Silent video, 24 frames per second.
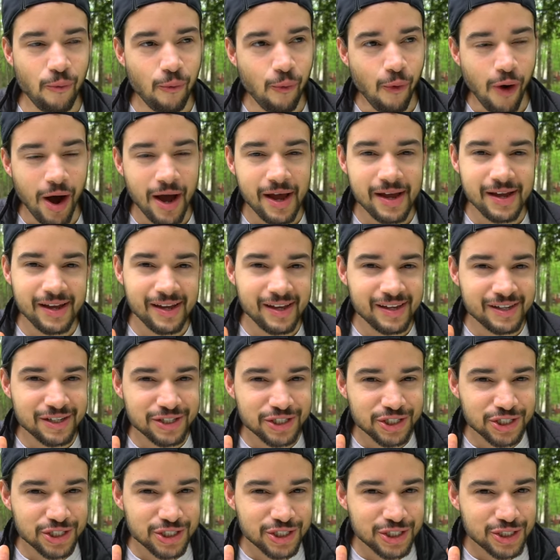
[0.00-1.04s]

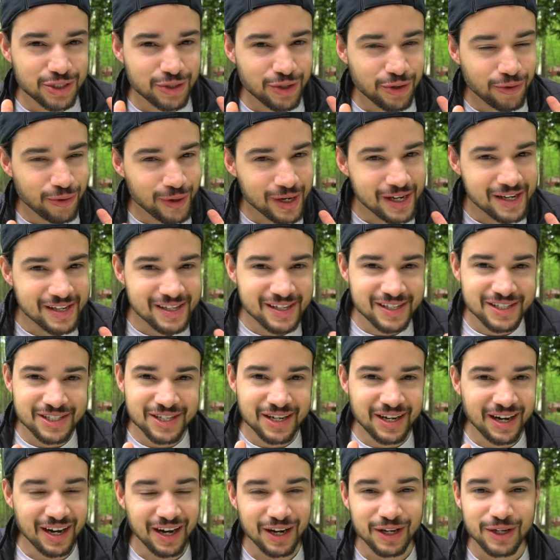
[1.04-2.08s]
whitish, greenish
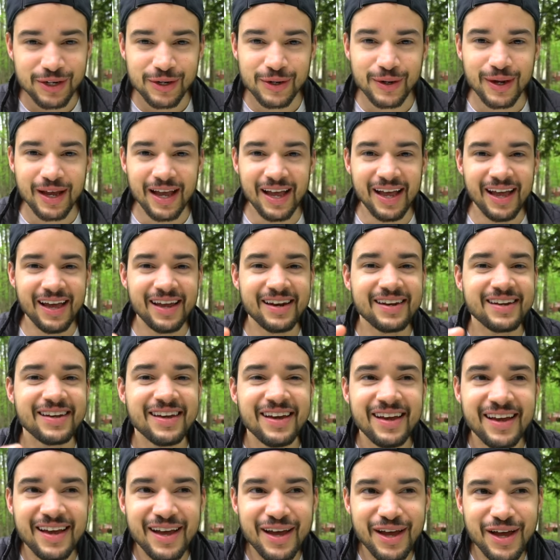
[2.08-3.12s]
color and
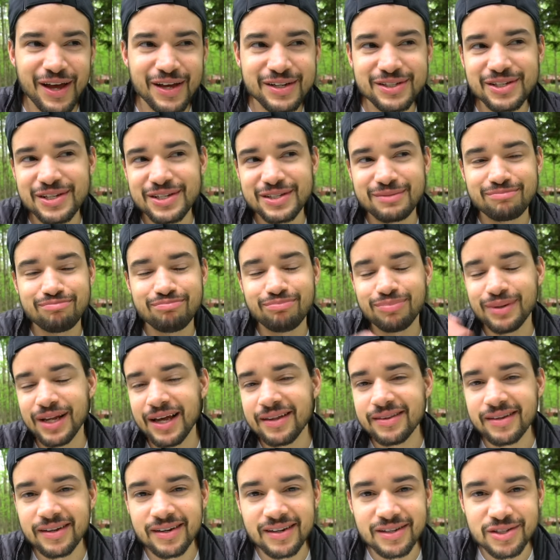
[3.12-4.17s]
it just
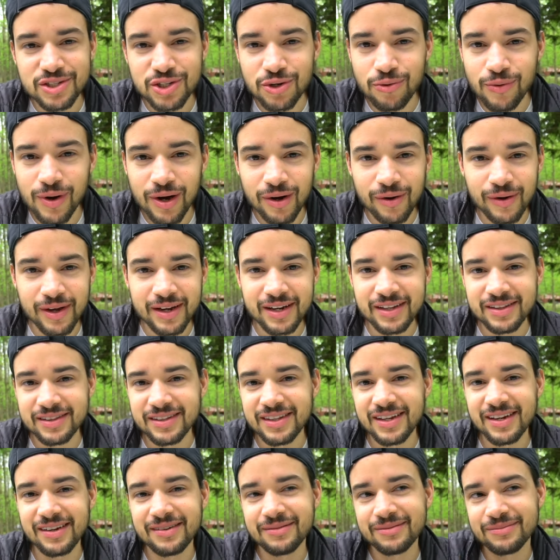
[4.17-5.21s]
blended into well and it
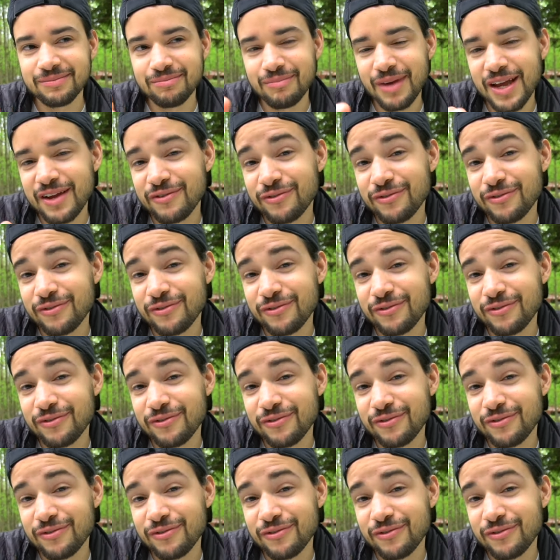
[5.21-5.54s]
didn't make